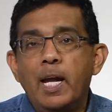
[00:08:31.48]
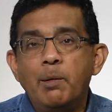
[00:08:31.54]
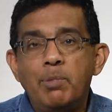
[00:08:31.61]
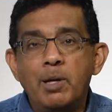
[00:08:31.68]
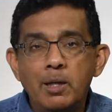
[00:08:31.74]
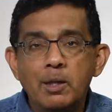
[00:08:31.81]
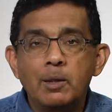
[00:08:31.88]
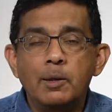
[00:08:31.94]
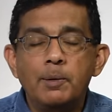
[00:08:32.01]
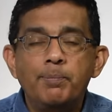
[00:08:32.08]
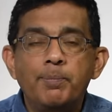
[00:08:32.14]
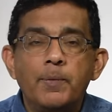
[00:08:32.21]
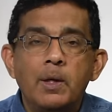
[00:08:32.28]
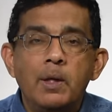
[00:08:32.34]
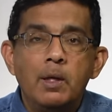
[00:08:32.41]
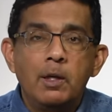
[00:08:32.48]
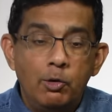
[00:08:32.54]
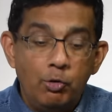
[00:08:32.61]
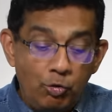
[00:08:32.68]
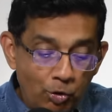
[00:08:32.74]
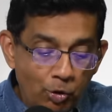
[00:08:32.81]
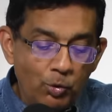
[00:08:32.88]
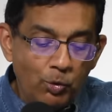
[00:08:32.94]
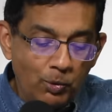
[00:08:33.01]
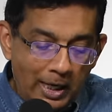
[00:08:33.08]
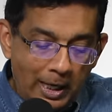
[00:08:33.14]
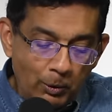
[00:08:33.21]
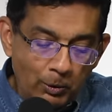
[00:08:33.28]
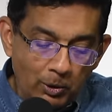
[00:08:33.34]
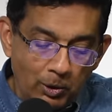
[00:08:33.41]
bill to
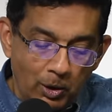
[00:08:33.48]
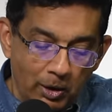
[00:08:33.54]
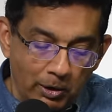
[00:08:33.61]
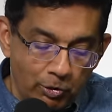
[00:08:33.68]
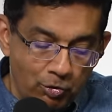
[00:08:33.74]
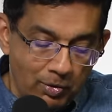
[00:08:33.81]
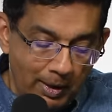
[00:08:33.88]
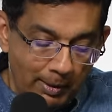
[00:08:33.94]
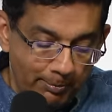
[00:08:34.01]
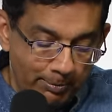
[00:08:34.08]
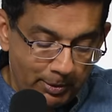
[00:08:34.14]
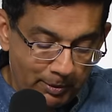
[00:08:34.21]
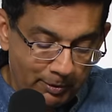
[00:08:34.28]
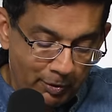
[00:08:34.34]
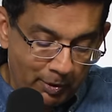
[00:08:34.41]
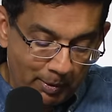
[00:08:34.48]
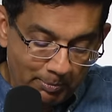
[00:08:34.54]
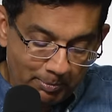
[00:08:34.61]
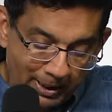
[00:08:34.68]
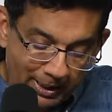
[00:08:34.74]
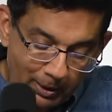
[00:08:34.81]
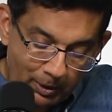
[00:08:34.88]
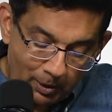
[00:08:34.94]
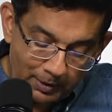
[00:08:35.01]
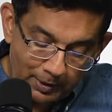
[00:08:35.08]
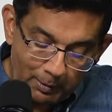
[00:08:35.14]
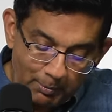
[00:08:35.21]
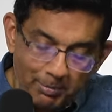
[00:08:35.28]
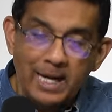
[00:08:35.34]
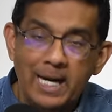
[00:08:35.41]
outlaw Trump from being on
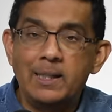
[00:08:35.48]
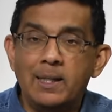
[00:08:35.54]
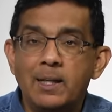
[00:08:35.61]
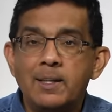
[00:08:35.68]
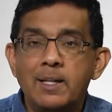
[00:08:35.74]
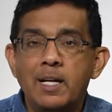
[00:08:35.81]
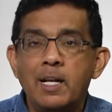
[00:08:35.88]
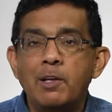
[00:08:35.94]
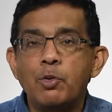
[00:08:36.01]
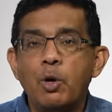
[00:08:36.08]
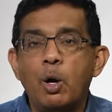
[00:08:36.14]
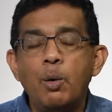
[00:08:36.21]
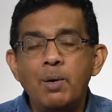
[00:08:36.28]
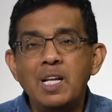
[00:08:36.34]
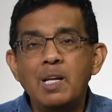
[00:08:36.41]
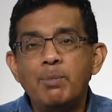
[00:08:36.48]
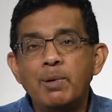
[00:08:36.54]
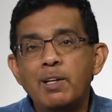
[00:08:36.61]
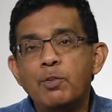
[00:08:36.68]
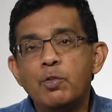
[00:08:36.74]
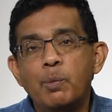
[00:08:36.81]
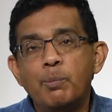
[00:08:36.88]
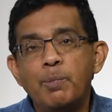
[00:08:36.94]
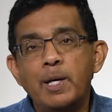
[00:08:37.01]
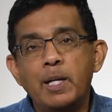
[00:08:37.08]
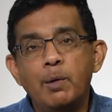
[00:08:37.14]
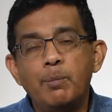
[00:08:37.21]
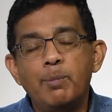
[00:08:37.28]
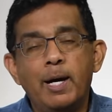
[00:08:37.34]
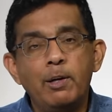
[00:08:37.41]
the ballot that has already been
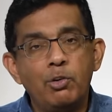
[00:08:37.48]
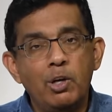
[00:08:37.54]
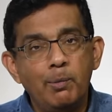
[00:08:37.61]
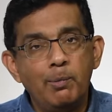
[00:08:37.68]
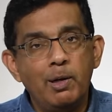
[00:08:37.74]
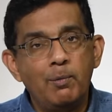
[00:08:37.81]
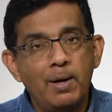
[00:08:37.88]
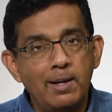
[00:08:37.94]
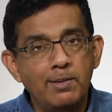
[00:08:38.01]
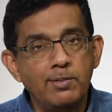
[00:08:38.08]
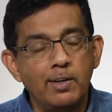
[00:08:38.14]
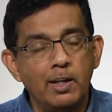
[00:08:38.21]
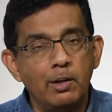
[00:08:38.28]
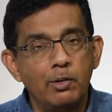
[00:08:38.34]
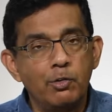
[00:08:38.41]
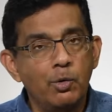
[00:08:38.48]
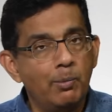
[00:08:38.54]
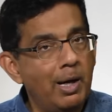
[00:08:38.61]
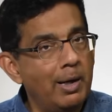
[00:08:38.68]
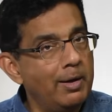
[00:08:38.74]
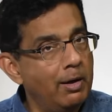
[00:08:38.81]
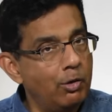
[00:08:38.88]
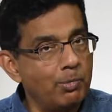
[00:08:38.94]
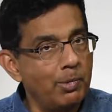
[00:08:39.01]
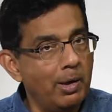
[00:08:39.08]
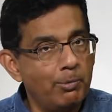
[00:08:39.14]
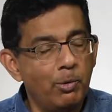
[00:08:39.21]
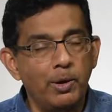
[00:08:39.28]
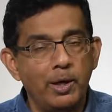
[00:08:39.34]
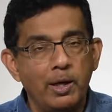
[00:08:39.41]
submitted by Jamie Raskin. So here's my
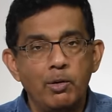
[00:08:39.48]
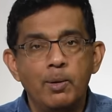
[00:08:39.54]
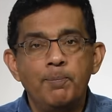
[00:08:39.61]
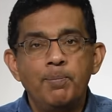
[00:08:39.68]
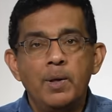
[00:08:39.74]
point.